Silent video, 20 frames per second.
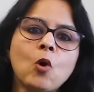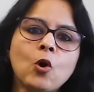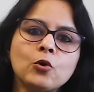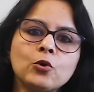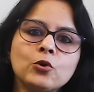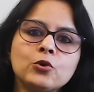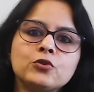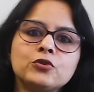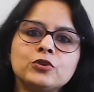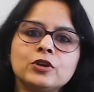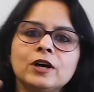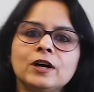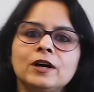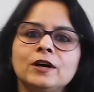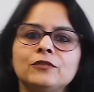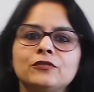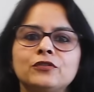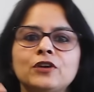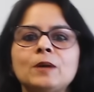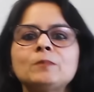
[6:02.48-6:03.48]
borrowed
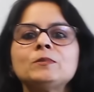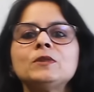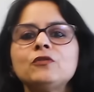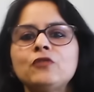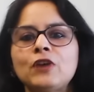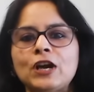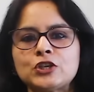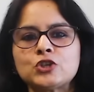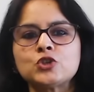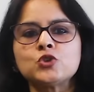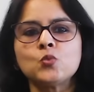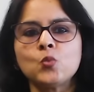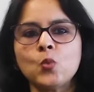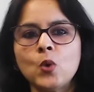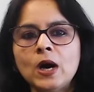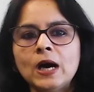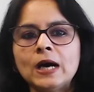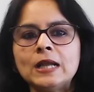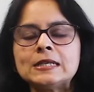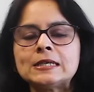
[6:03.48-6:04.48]
from the fashion
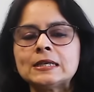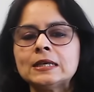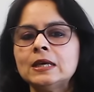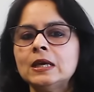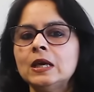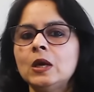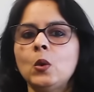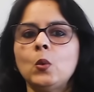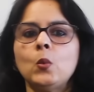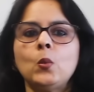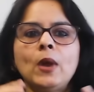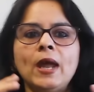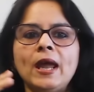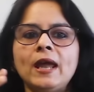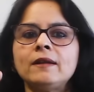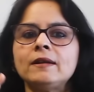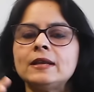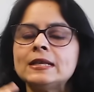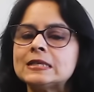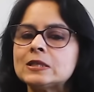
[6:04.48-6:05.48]
world,
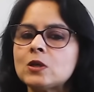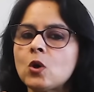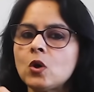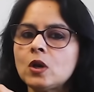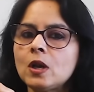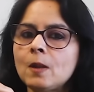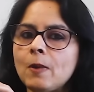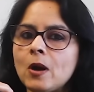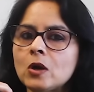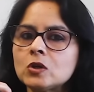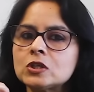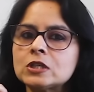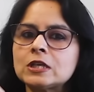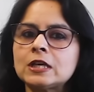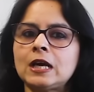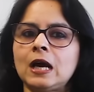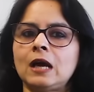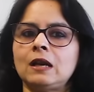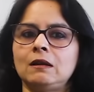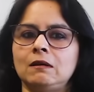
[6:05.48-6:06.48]
where it's all about
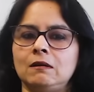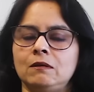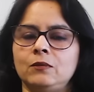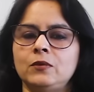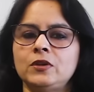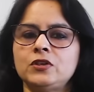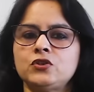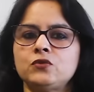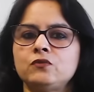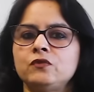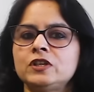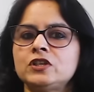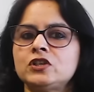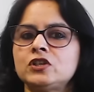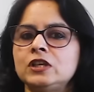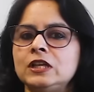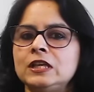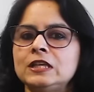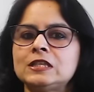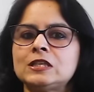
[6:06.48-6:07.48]
color,
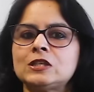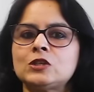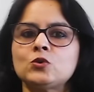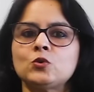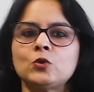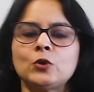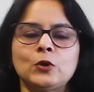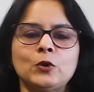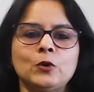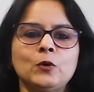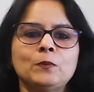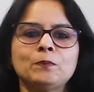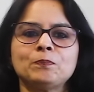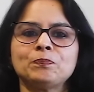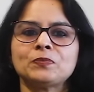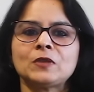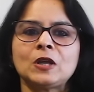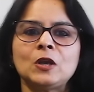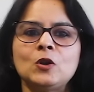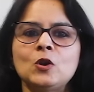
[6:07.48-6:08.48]
which leads to
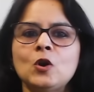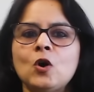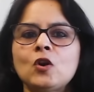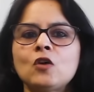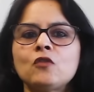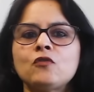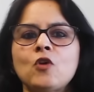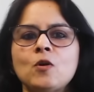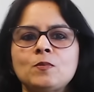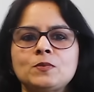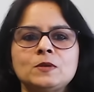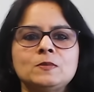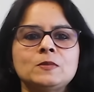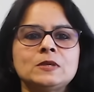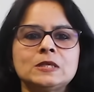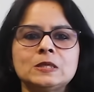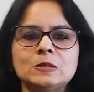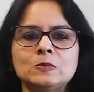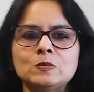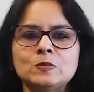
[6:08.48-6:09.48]
lot of
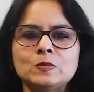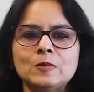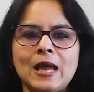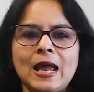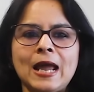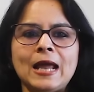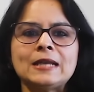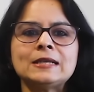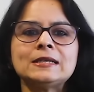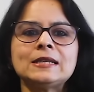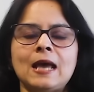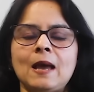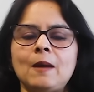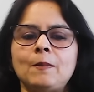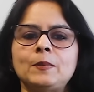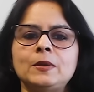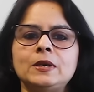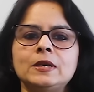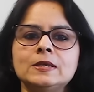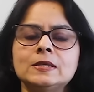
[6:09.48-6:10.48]
optimism and
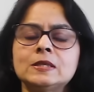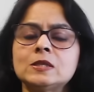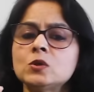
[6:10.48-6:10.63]
happiness.